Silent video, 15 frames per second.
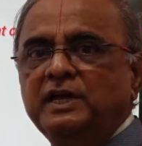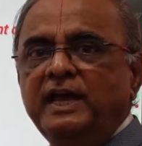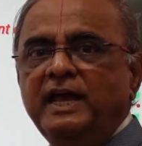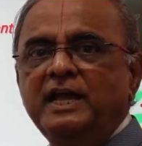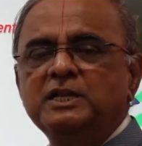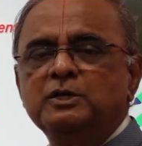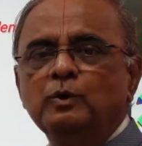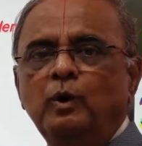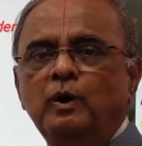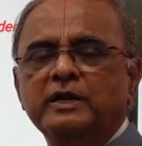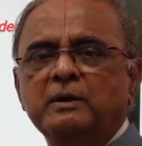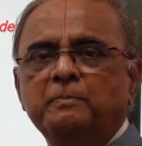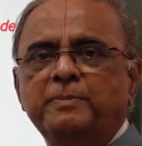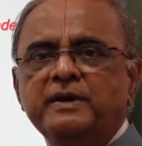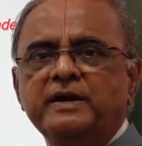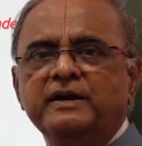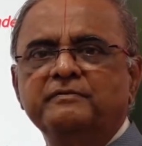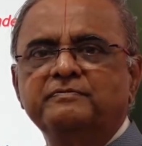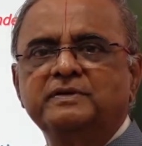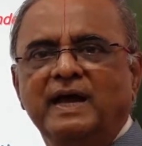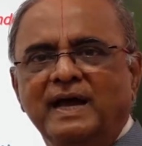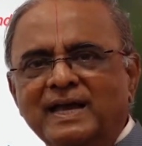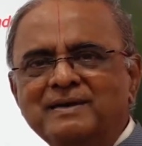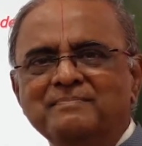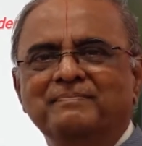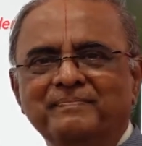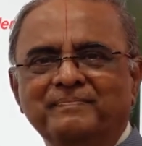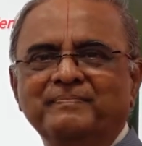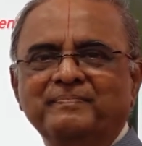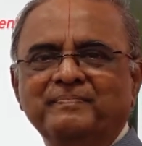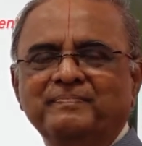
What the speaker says: change over a period of time.